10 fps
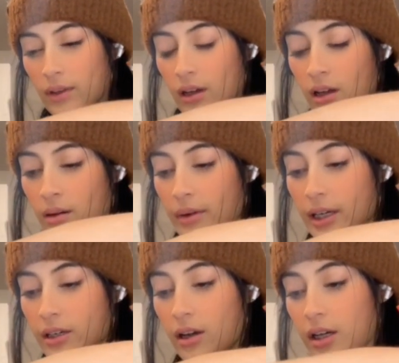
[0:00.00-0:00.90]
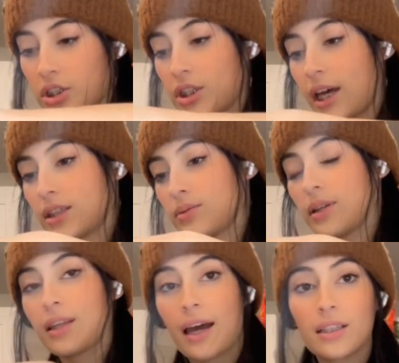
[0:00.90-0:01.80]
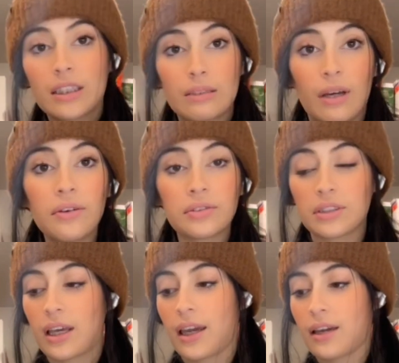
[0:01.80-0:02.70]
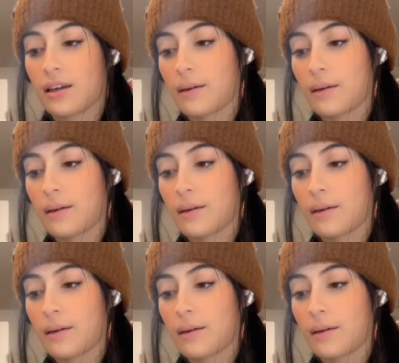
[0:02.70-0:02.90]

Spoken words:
Oh my gosh, that's what that smells like.